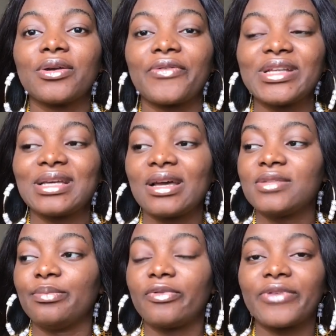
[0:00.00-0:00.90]

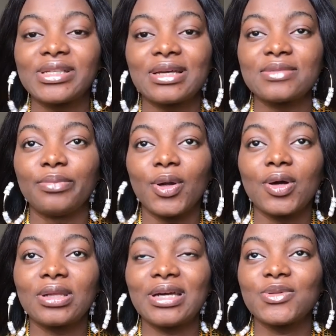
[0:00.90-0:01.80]
Writer's
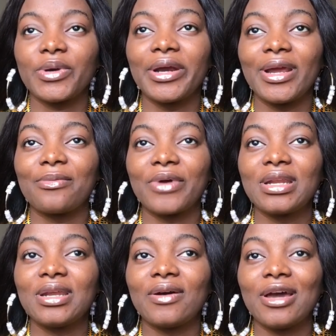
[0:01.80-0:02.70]
block, that's where I am right now.